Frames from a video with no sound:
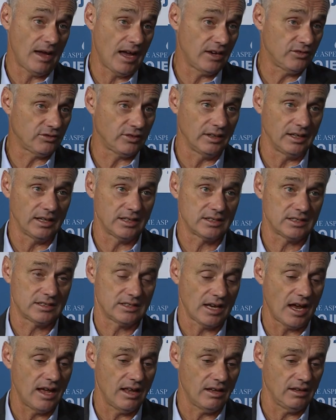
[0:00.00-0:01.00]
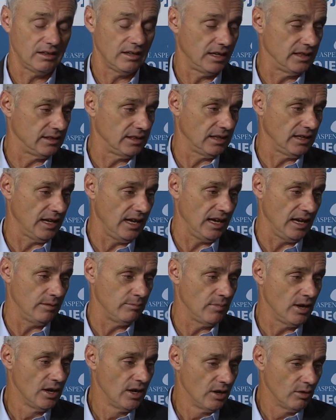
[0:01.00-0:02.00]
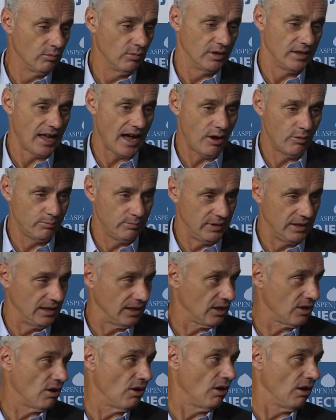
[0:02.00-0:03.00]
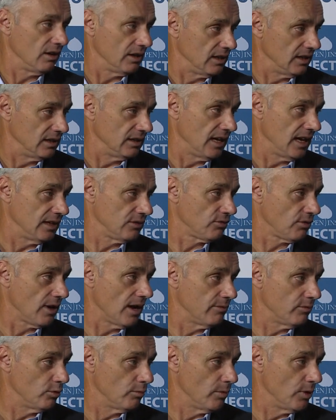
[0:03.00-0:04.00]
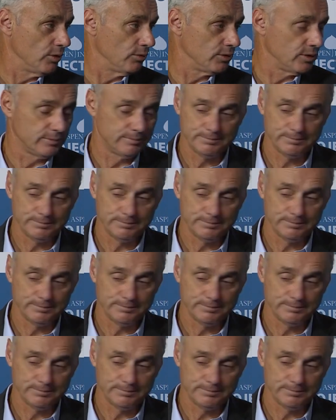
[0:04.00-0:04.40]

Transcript: actually excel at the game without being caught in that travel mode.